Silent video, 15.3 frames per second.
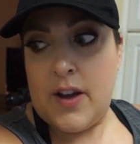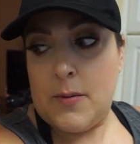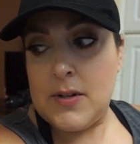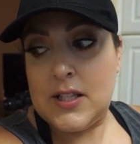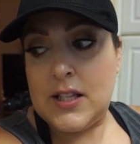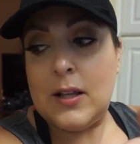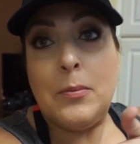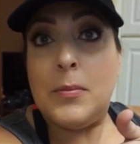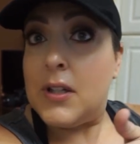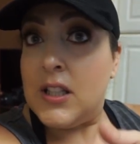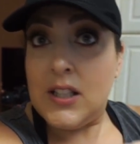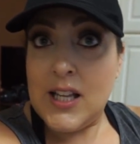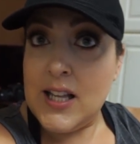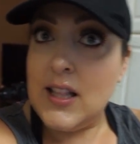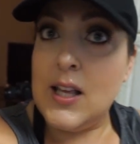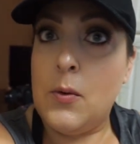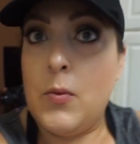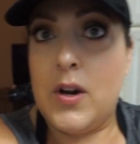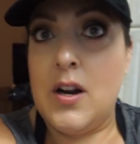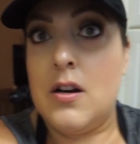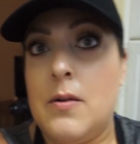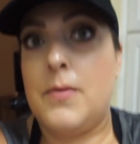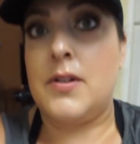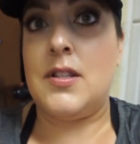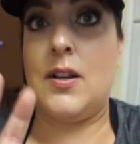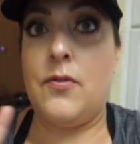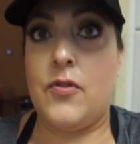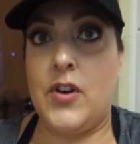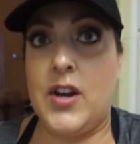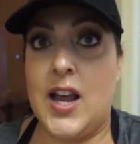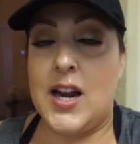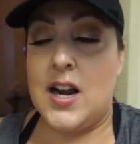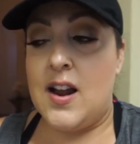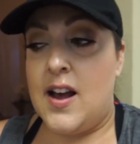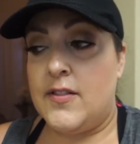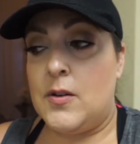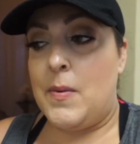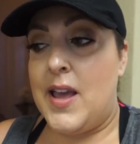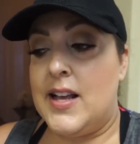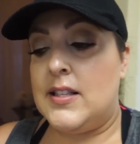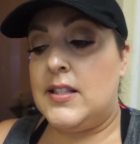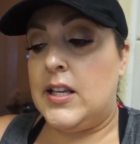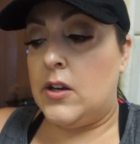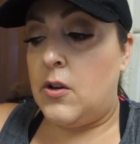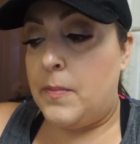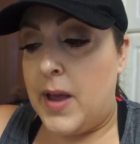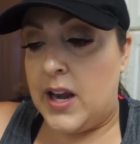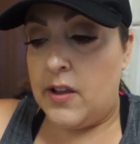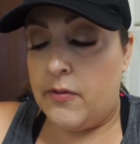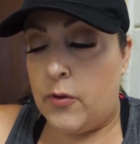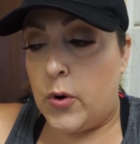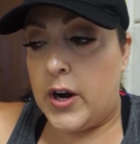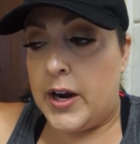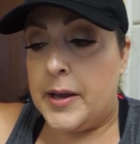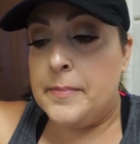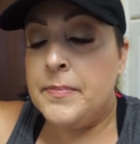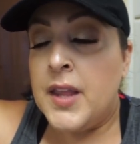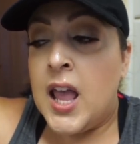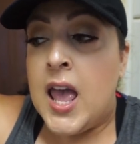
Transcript: That was completely 100% free. I did not have to pay a single penny for it.